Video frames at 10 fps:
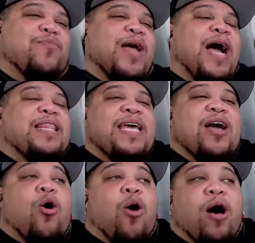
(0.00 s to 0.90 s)
I think,
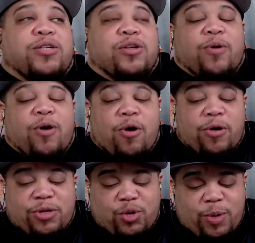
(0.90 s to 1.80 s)
oh, also on
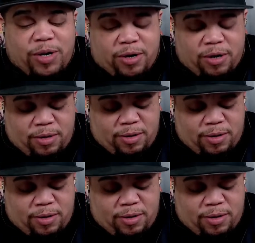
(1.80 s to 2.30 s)
Twitter,